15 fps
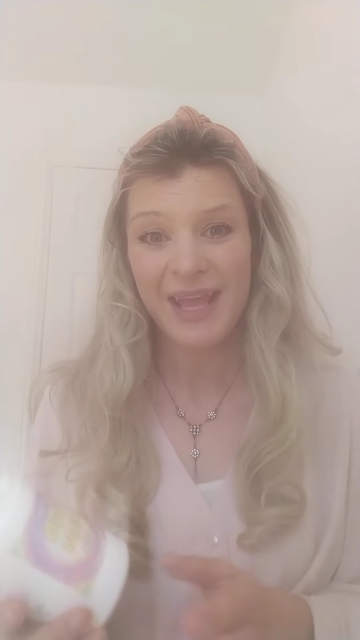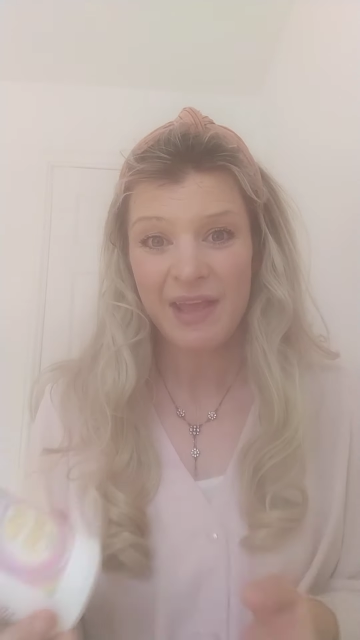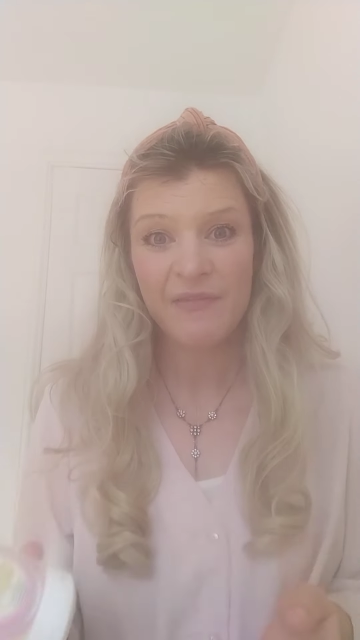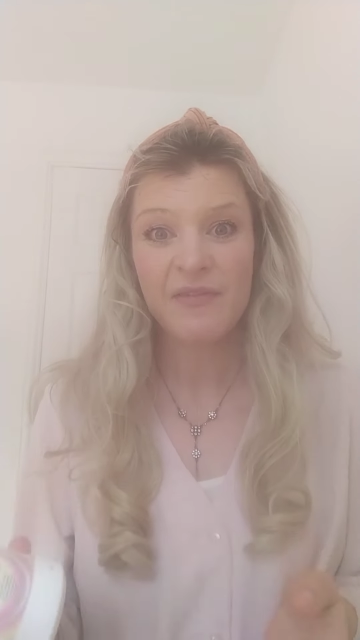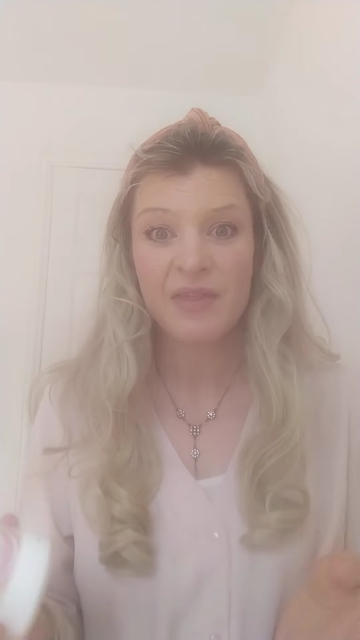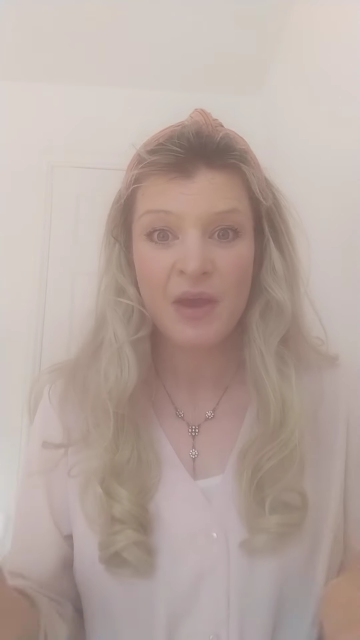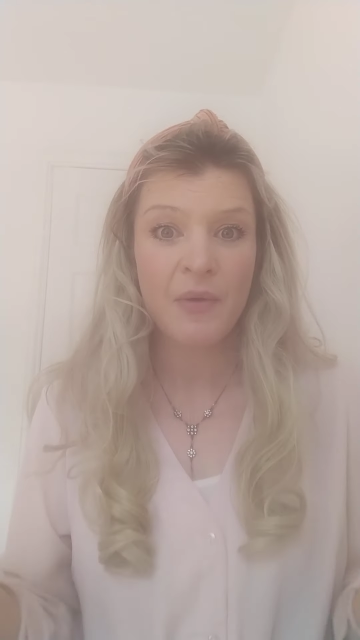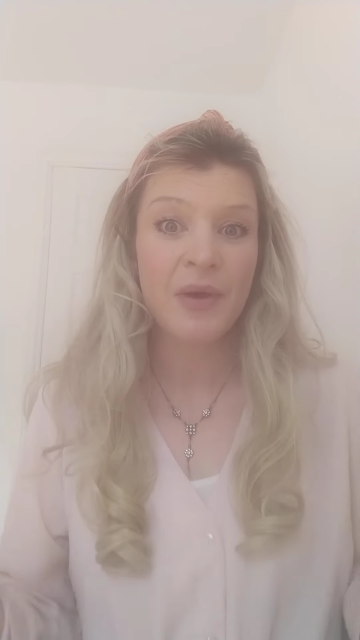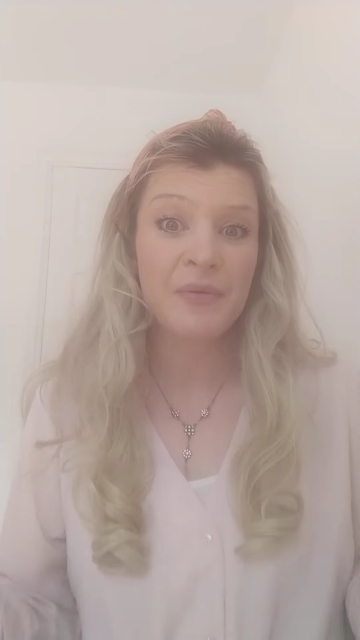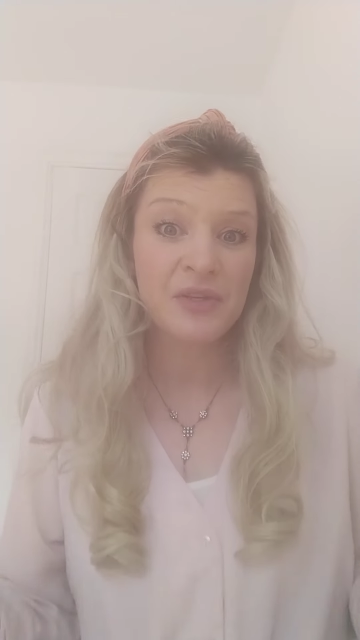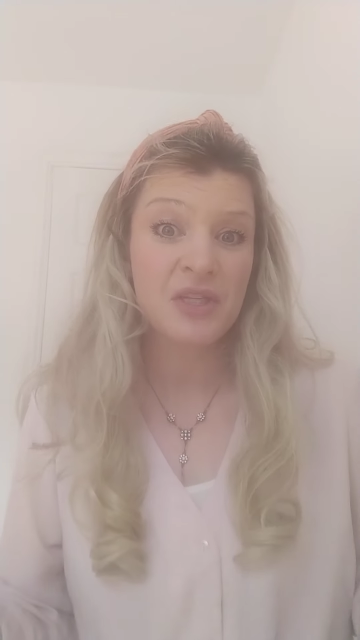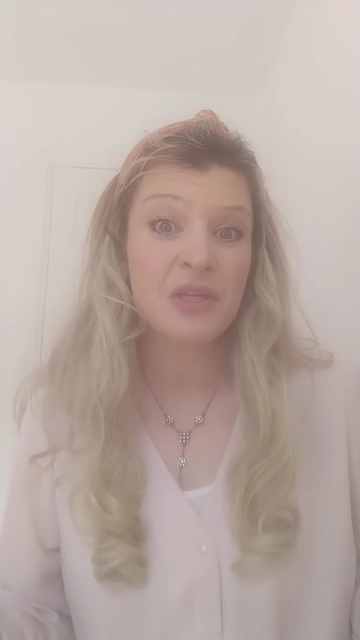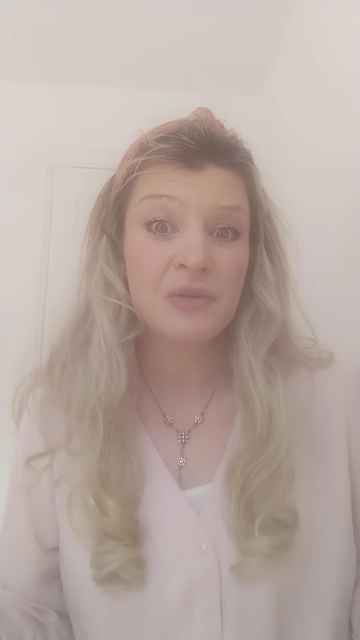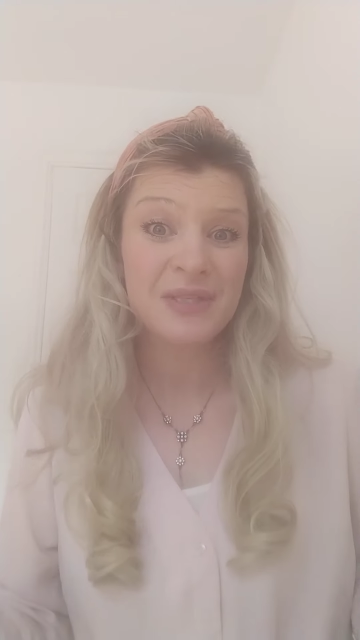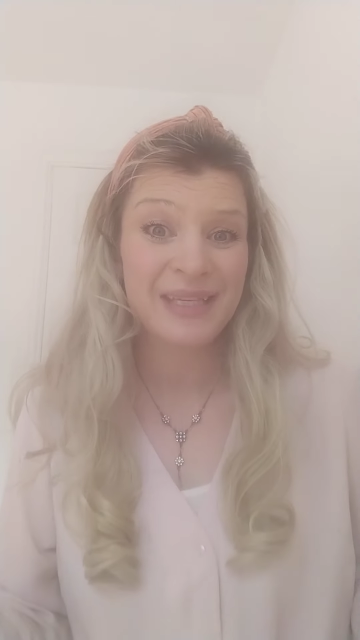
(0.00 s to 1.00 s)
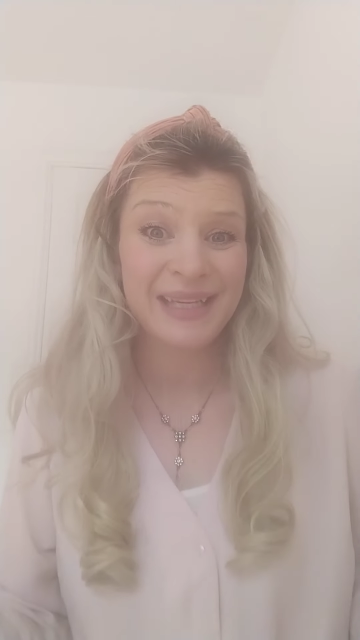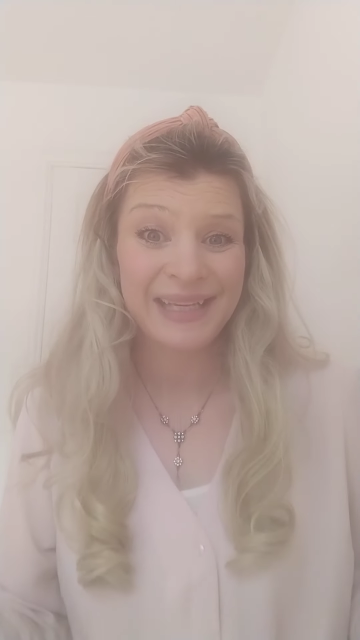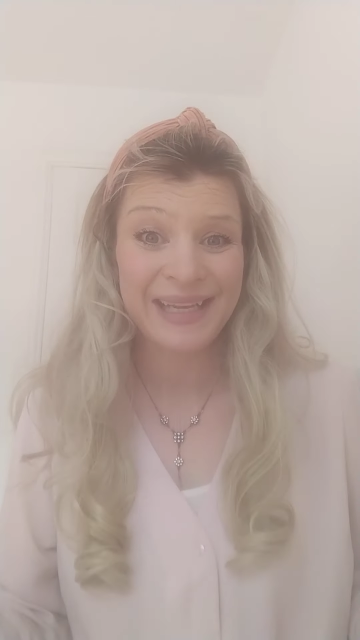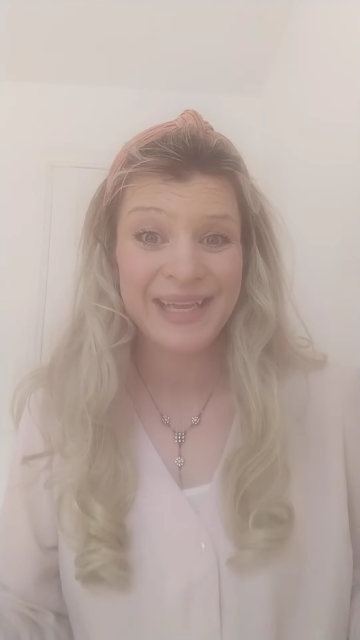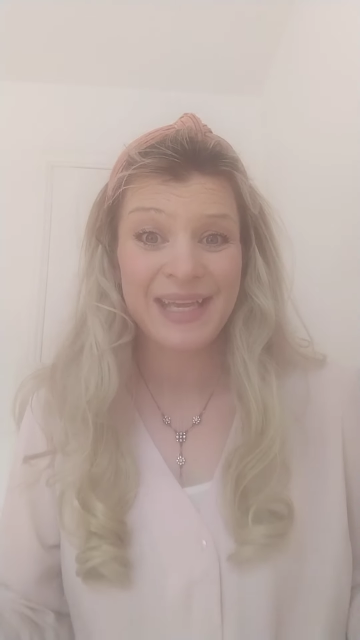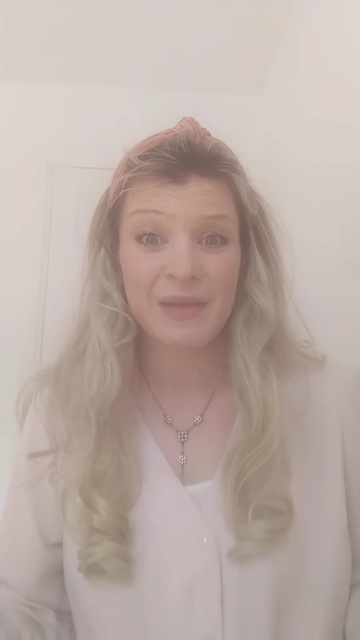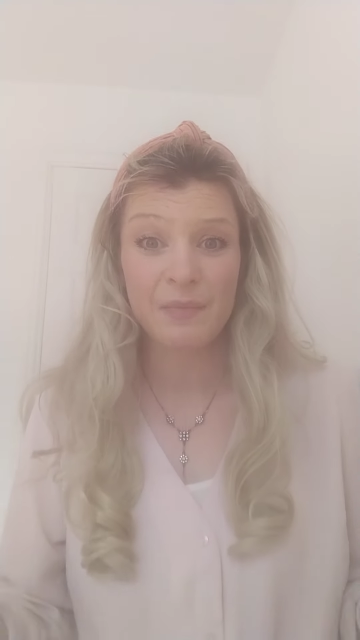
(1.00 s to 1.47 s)
Even though I was using
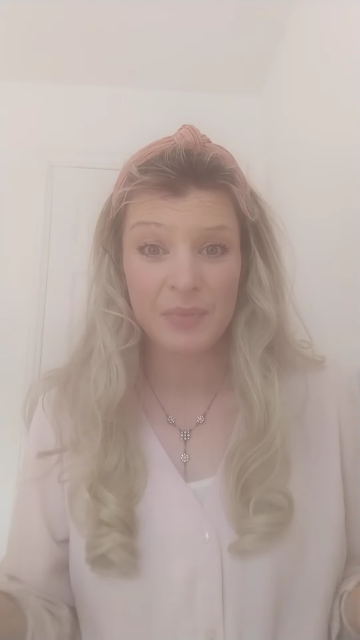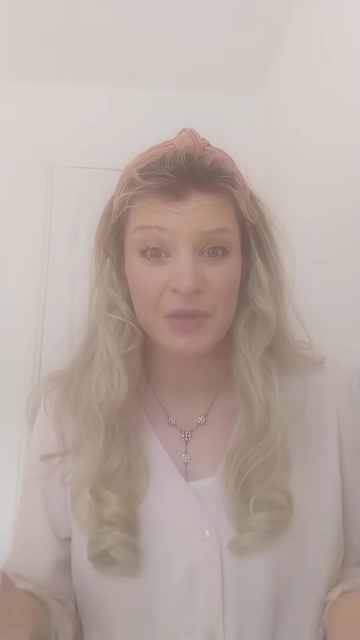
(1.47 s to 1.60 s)
clean